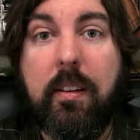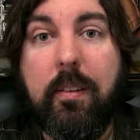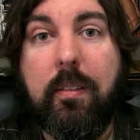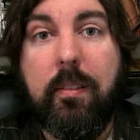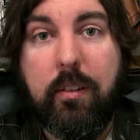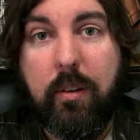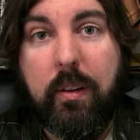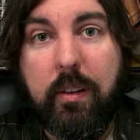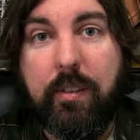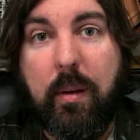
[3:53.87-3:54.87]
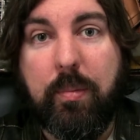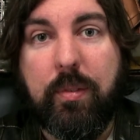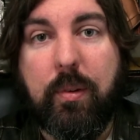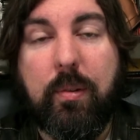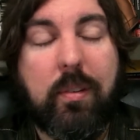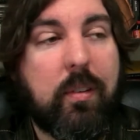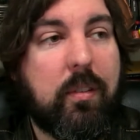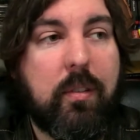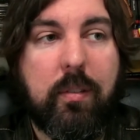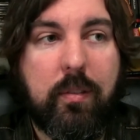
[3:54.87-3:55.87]
it during this episode.
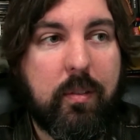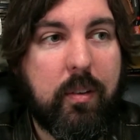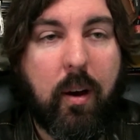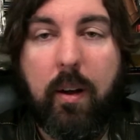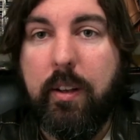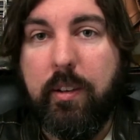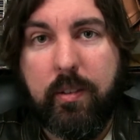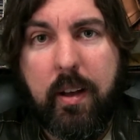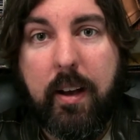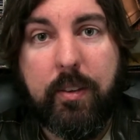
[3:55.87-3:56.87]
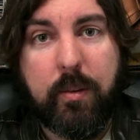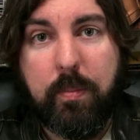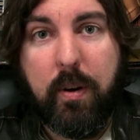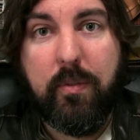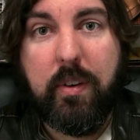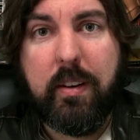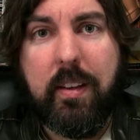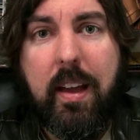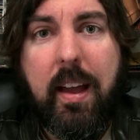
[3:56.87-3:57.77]
All his lines are perfect.